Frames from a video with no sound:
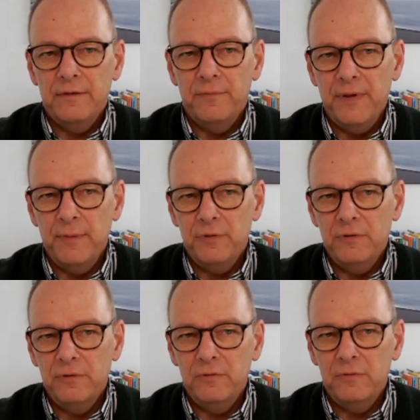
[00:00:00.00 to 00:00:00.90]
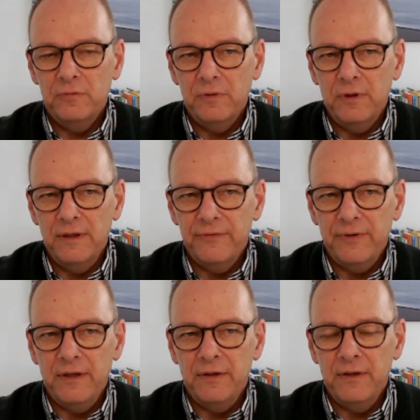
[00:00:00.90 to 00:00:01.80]
people who live
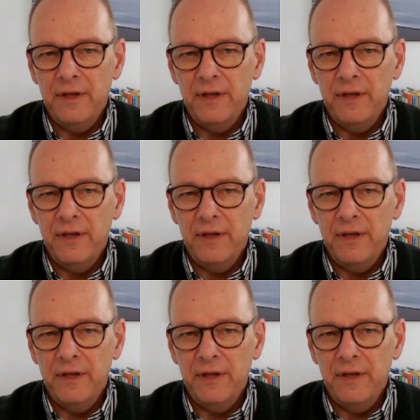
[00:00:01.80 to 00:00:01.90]
in